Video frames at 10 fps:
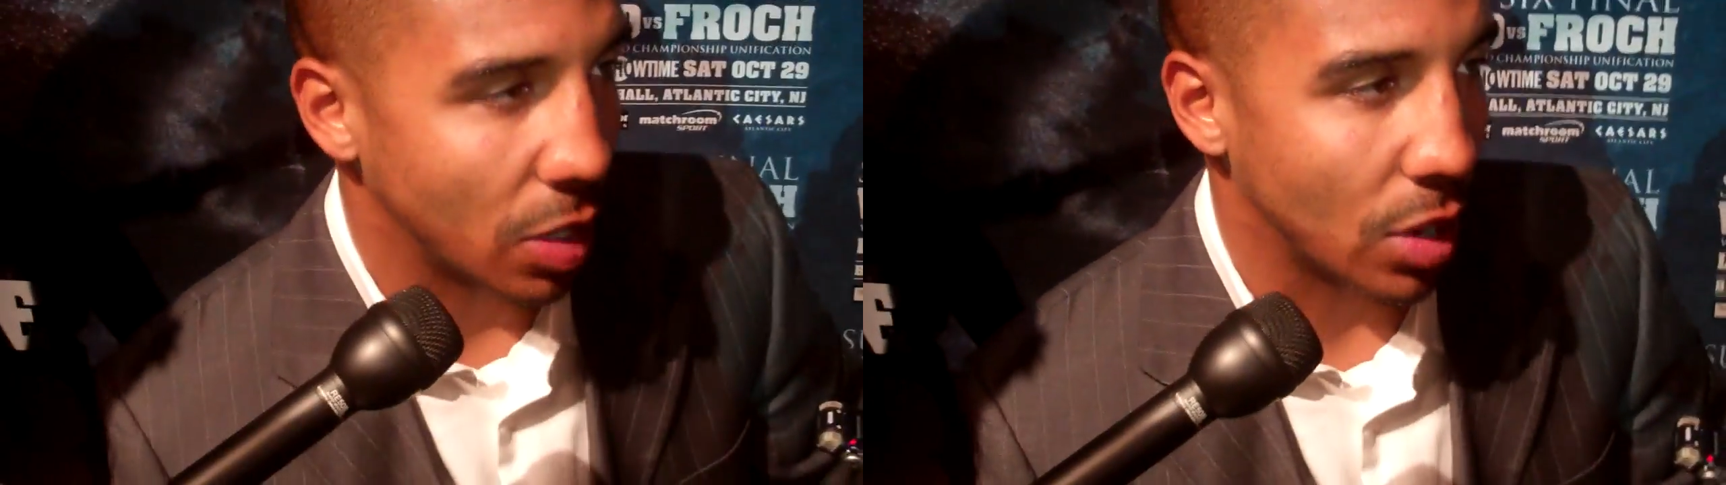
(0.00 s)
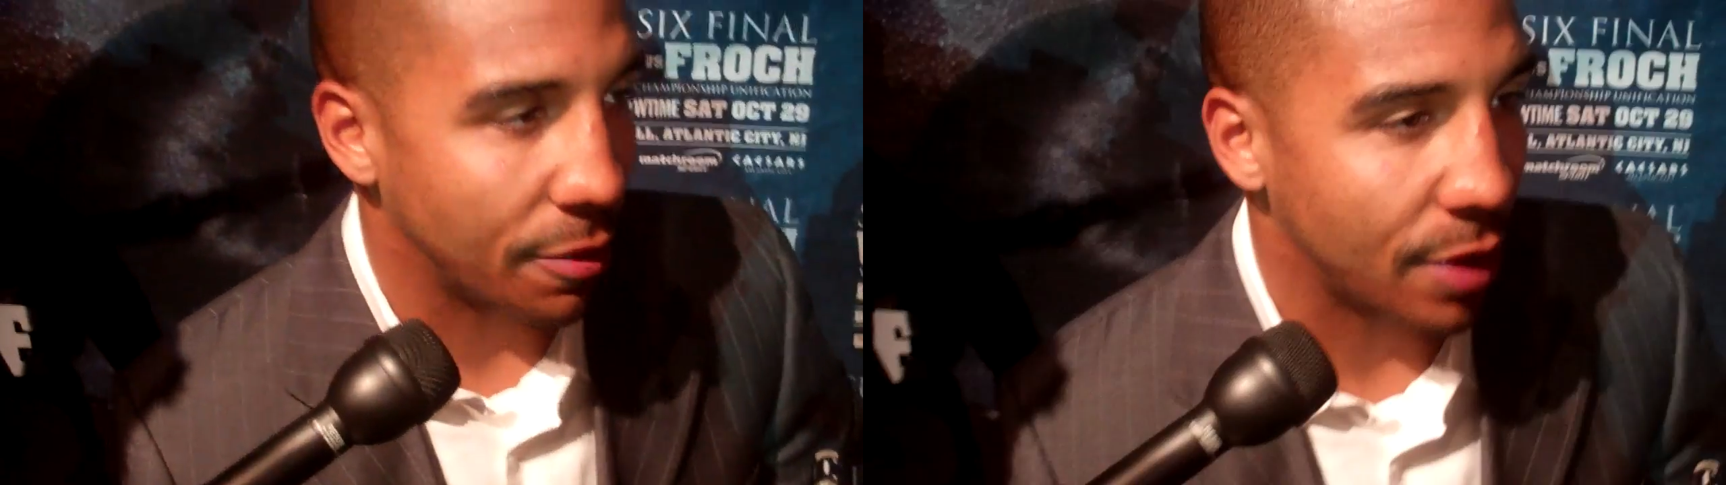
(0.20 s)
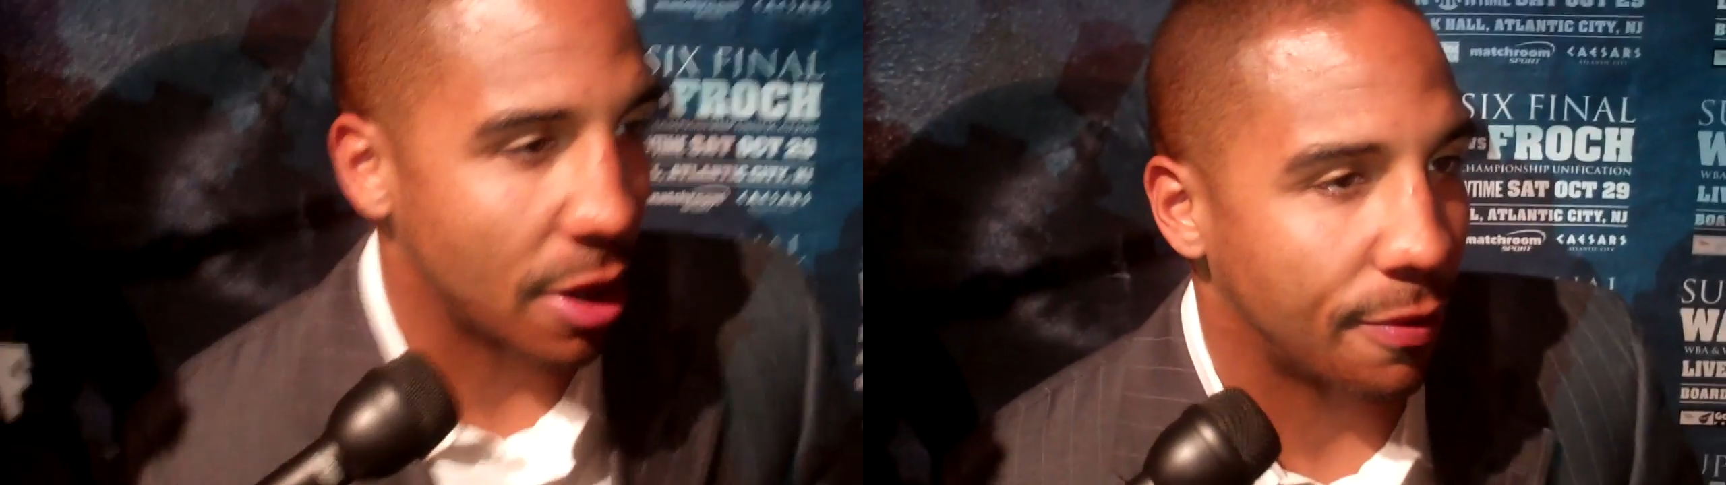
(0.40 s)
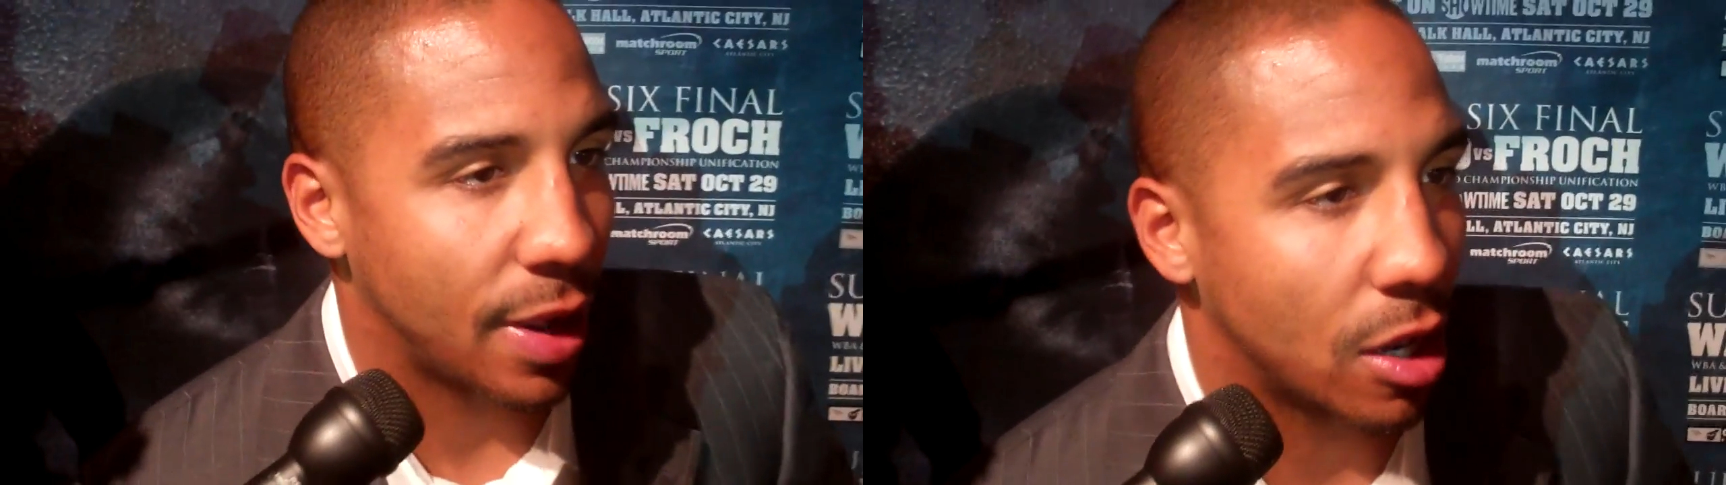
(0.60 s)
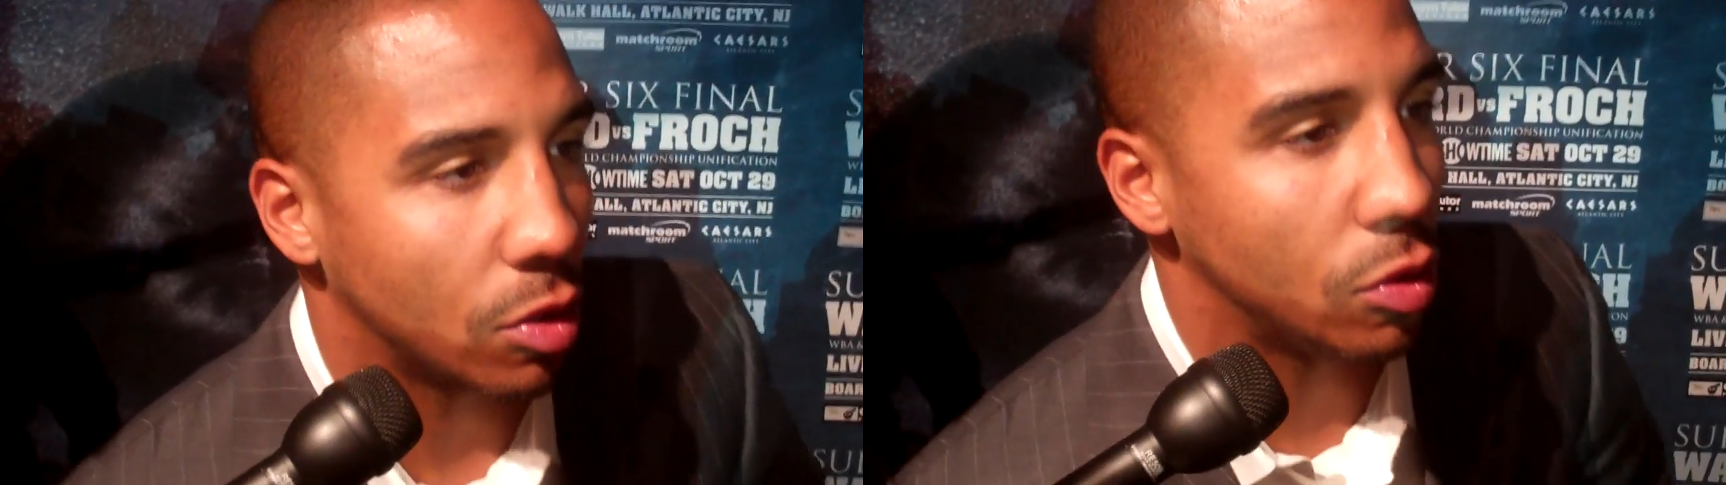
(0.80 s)
And when I fight a
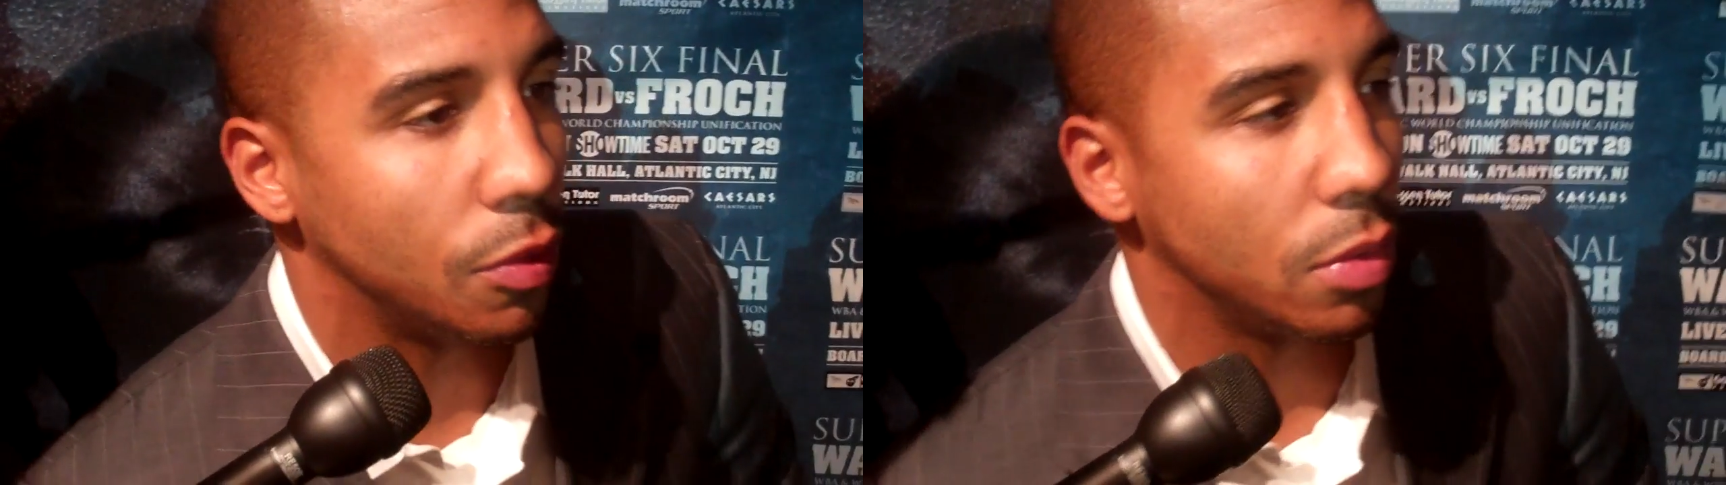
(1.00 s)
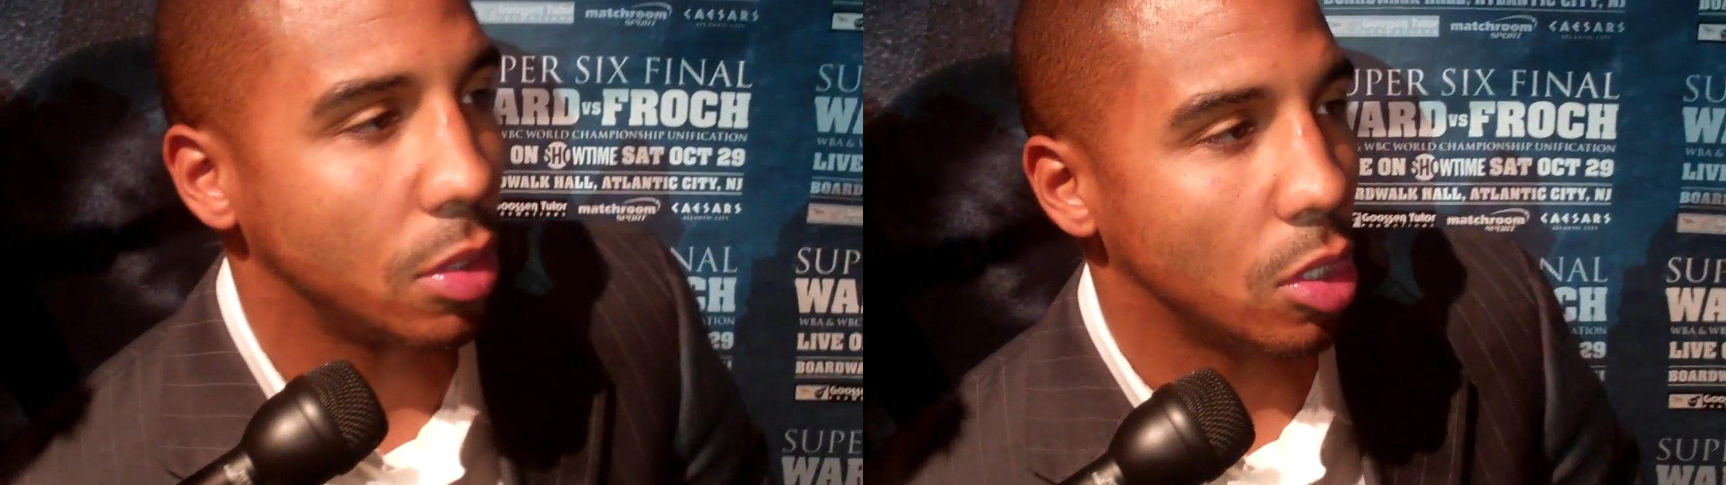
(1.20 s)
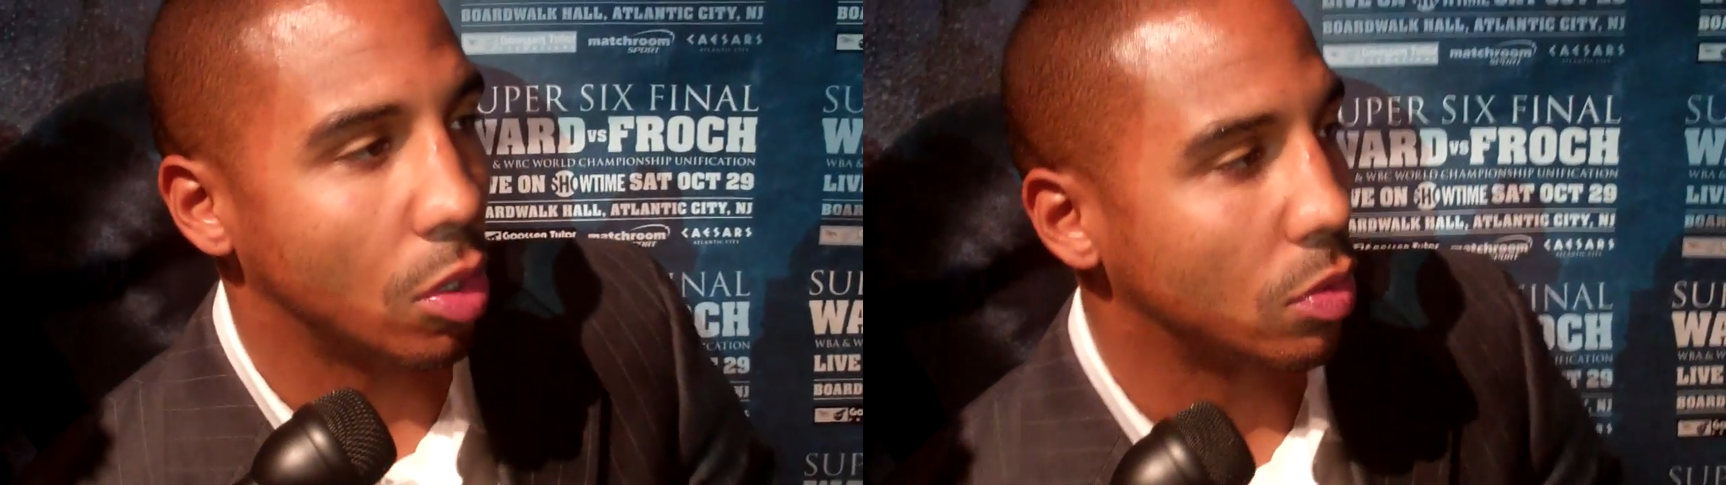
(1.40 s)
fighter who, you